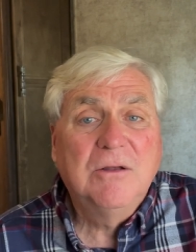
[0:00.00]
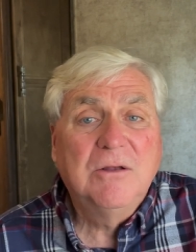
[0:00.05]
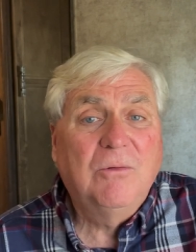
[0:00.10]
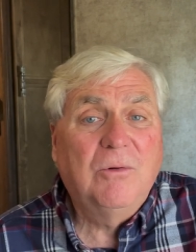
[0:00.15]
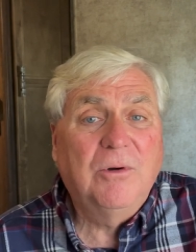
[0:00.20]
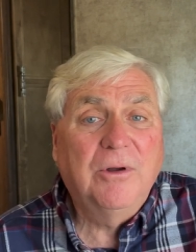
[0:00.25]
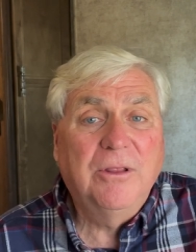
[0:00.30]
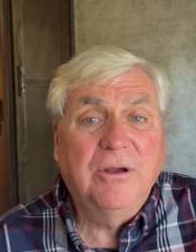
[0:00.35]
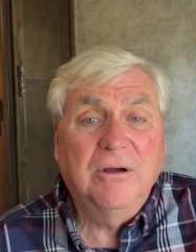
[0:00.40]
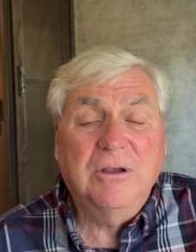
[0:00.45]

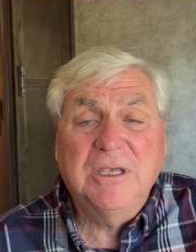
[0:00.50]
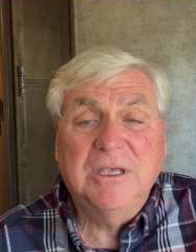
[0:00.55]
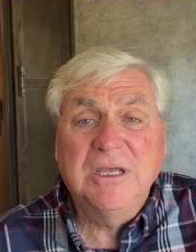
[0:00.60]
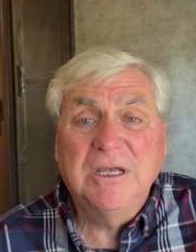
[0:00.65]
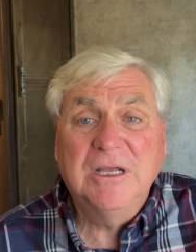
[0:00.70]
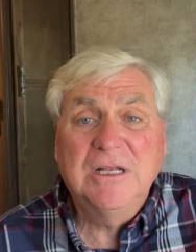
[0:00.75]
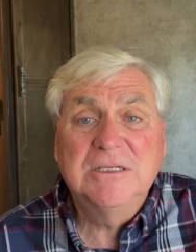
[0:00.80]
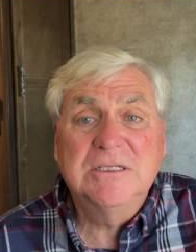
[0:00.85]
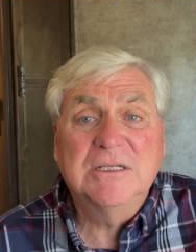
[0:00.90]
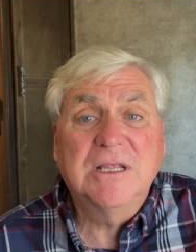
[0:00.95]
one of their
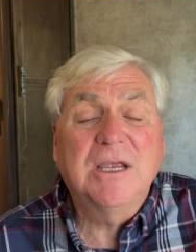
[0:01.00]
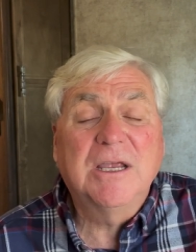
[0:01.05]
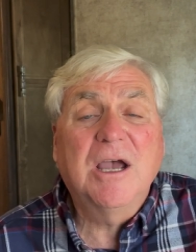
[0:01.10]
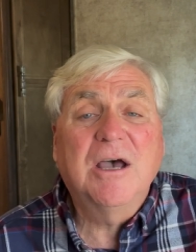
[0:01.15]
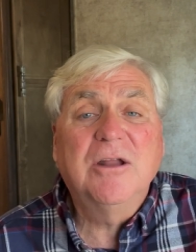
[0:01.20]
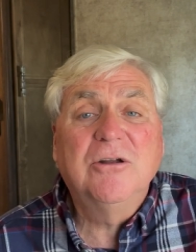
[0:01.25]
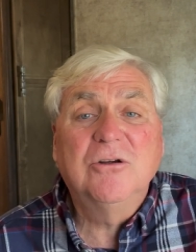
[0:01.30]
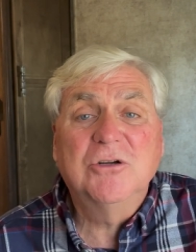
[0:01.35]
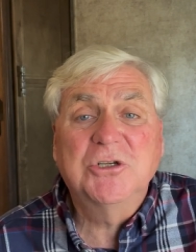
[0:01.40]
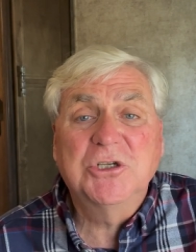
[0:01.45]
kids, they
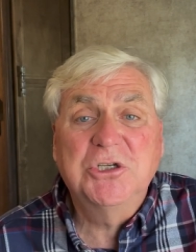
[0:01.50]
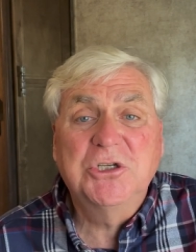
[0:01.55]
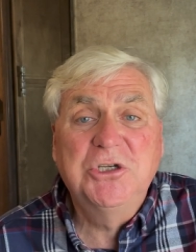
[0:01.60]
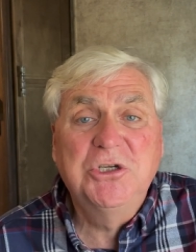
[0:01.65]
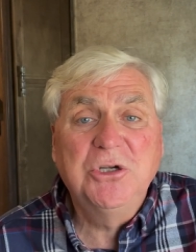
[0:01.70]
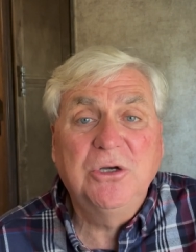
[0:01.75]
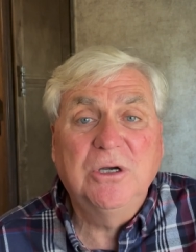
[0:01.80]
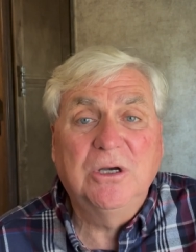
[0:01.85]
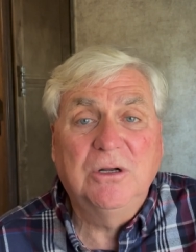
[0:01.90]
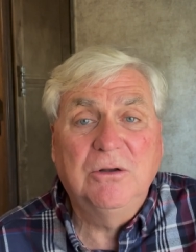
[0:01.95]

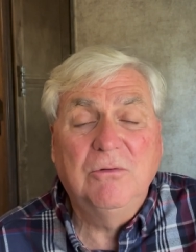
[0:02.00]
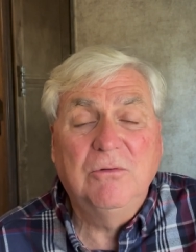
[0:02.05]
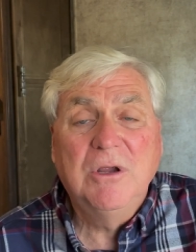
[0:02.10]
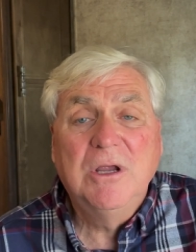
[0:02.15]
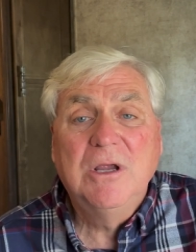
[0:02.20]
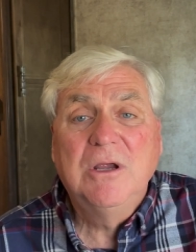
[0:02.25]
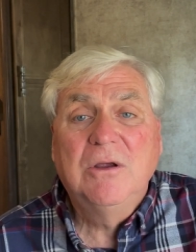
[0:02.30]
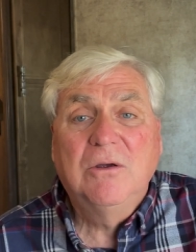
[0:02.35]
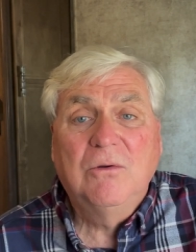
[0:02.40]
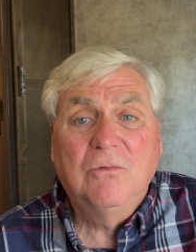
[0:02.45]
understood
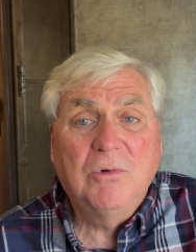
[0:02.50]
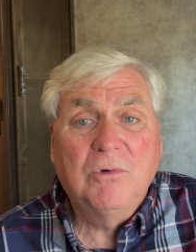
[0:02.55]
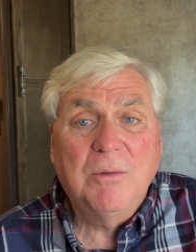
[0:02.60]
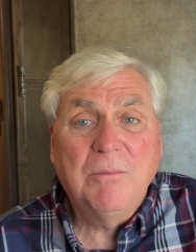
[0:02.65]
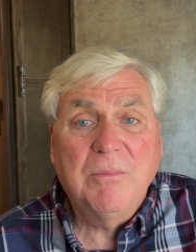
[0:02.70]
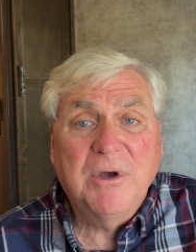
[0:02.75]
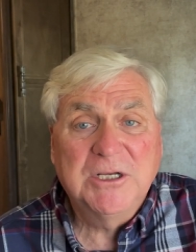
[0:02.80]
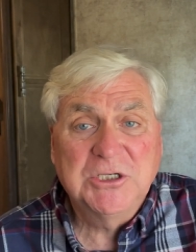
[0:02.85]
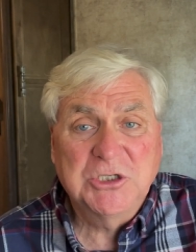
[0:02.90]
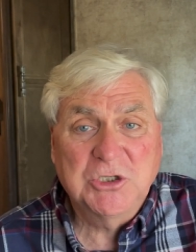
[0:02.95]
what
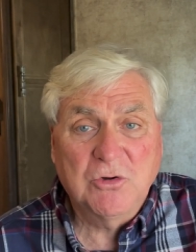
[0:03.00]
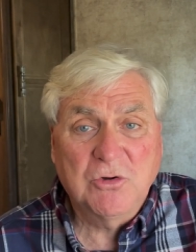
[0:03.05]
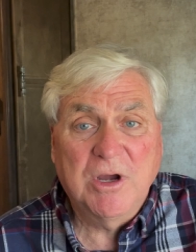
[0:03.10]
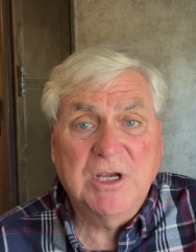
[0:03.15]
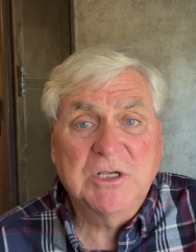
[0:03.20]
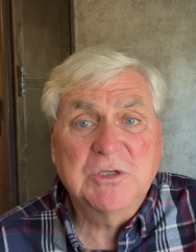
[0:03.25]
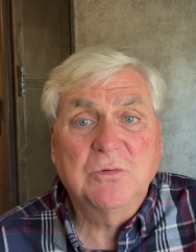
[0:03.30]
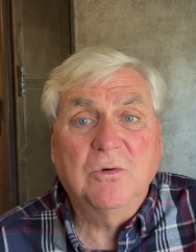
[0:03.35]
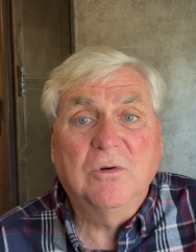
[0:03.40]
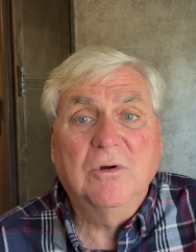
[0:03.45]
my
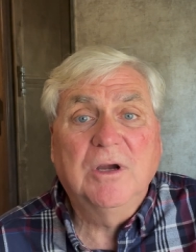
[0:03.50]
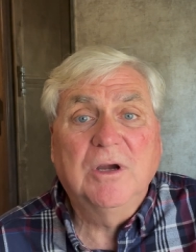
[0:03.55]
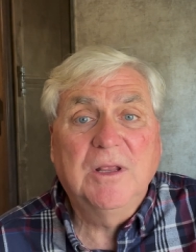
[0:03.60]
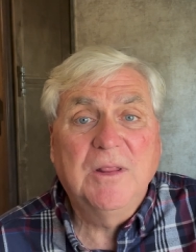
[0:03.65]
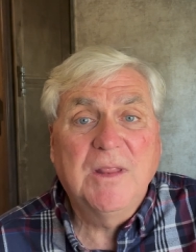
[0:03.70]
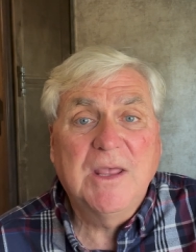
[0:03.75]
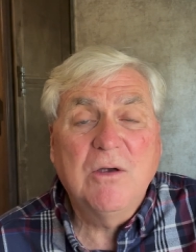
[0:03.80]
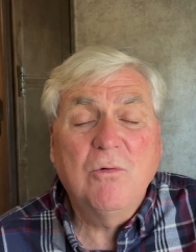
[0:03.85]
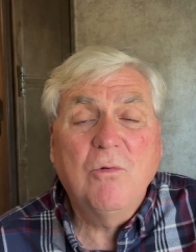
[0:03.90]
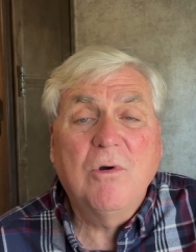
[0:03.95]
strengths were,
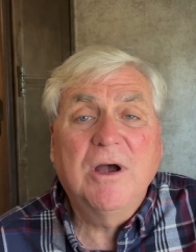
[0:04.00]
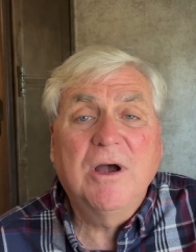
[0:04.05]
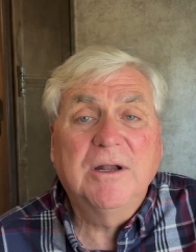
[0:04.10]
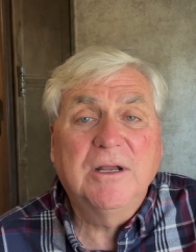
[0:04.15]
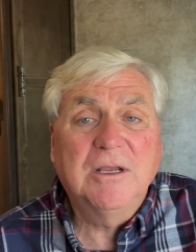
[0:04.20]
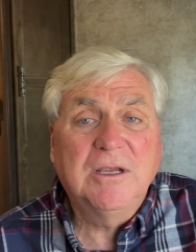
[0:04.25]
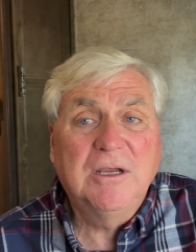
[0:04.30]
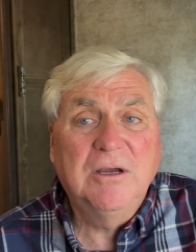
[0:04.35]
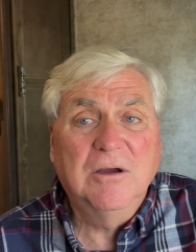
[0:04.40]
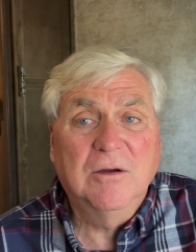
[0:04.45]
and they wanted
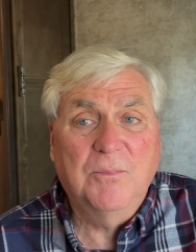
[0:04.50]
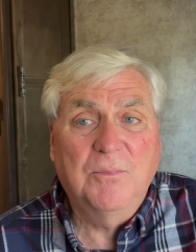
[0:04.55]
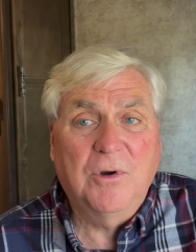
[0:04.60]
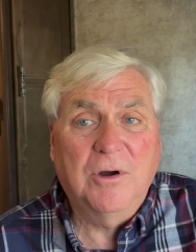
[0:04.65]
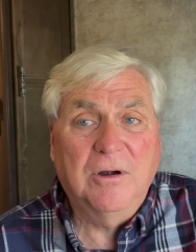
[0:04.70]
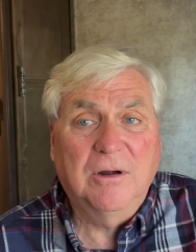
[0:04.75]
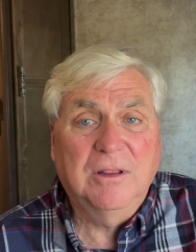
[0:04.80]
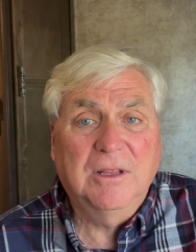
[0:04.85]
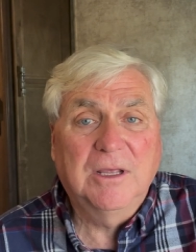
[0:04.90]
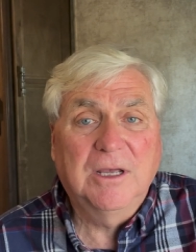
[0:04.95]
to hear
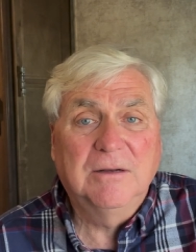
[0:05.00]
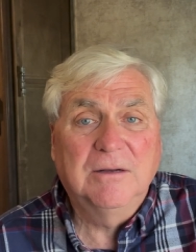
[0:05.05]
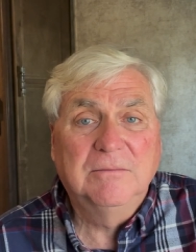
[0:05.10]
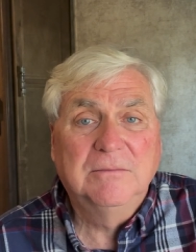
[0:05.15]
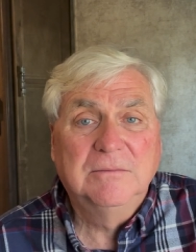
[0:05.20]
part of that.